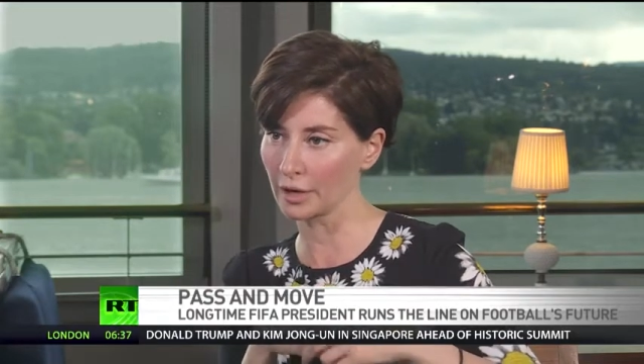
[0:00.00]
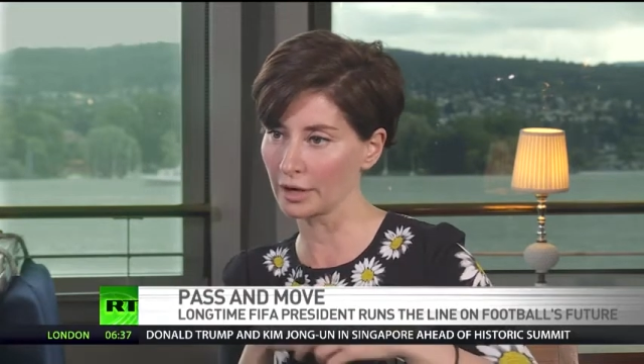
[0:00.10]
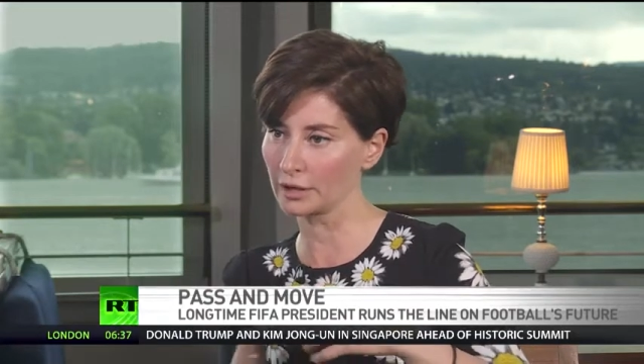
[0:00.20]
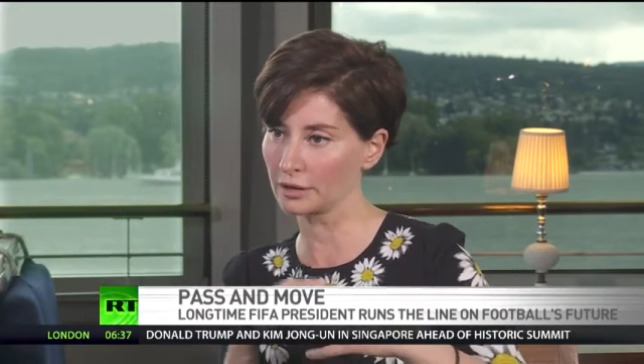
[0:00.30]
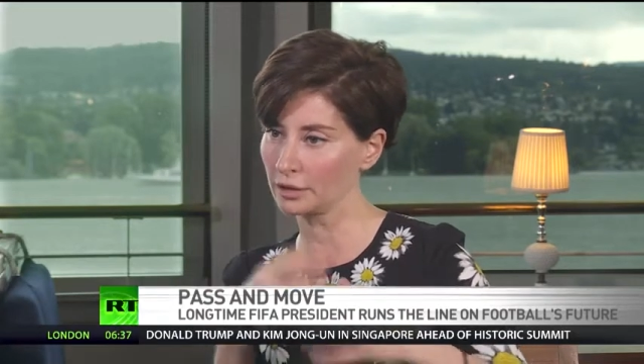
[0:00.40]

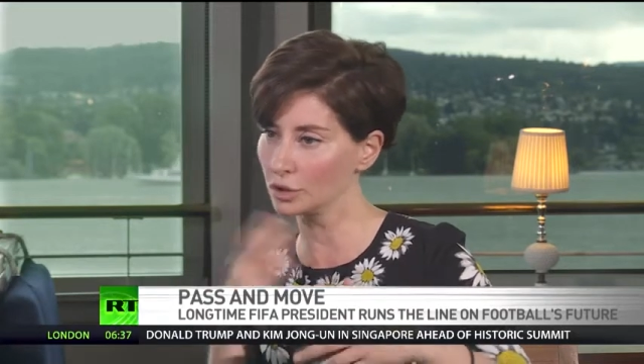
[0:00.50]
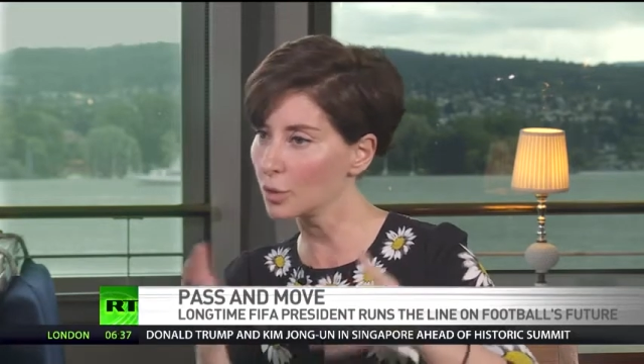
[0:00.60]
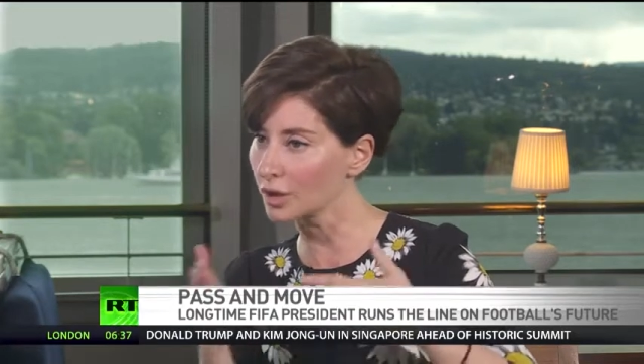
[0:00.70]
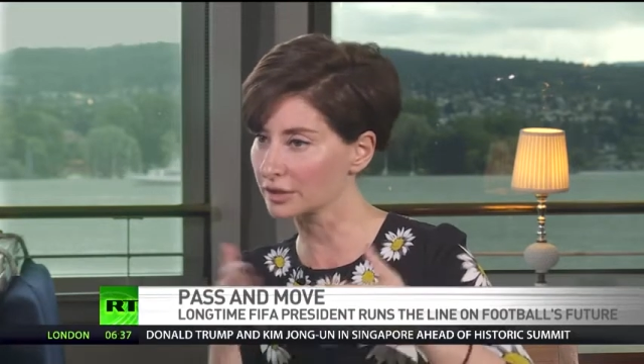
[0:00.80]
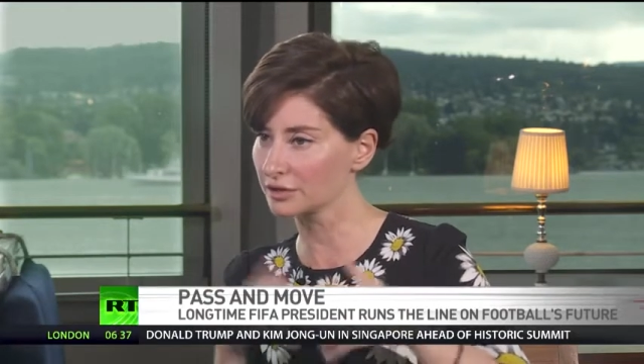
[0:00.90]
and you
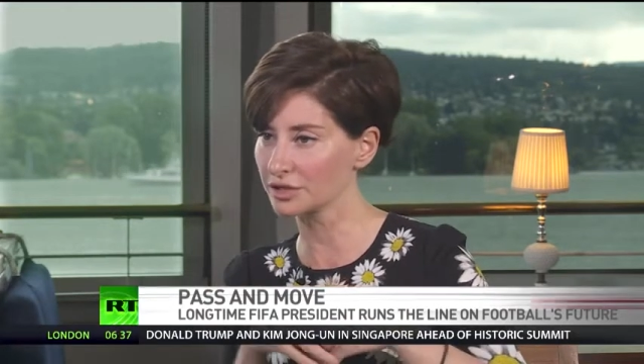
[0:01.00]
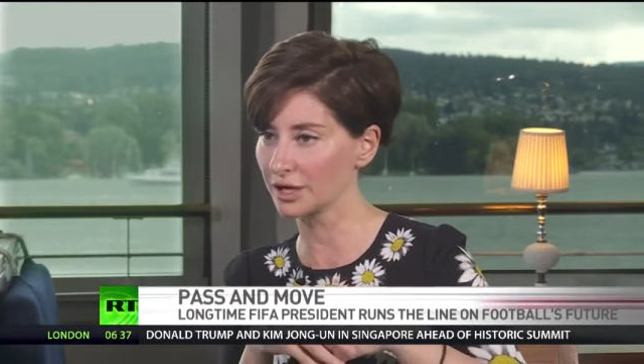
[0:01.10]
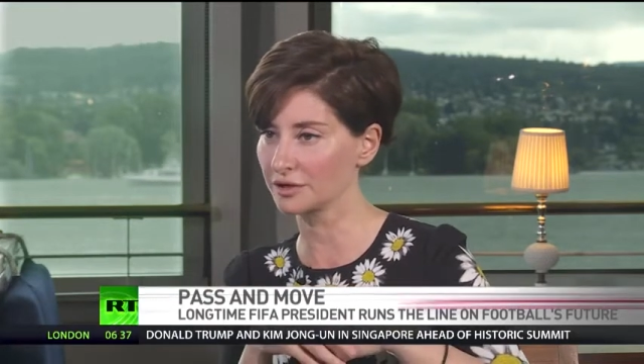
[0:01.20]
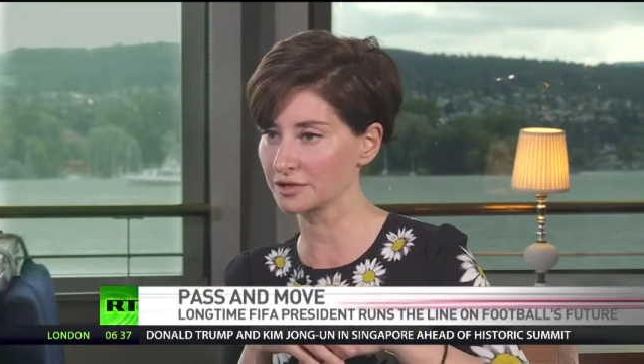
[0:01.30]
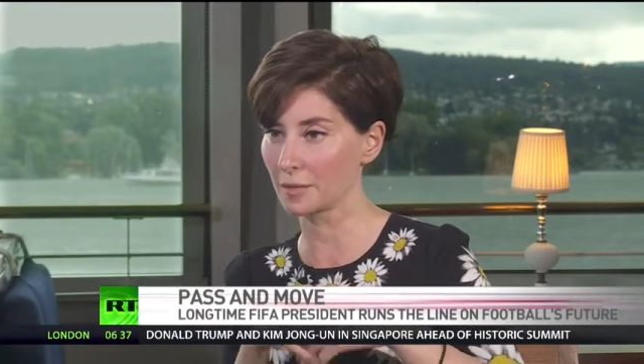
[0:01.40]
wanted to
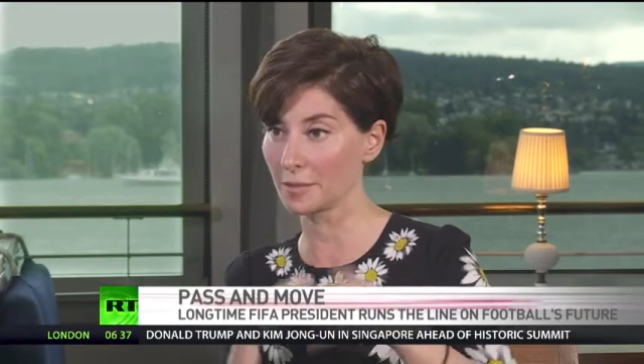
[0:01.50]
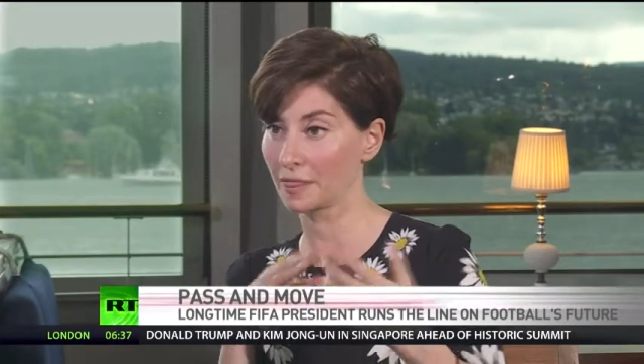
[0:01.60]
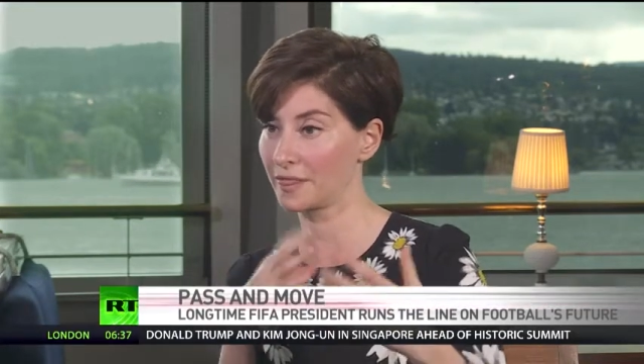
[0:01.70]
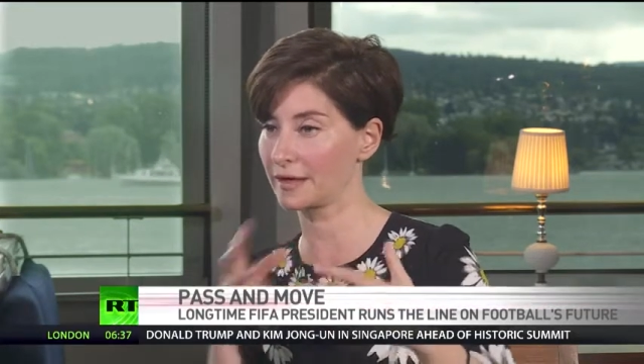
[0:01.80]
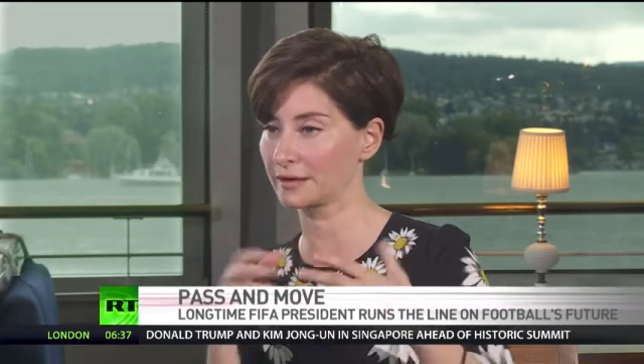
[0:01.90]
change that, but that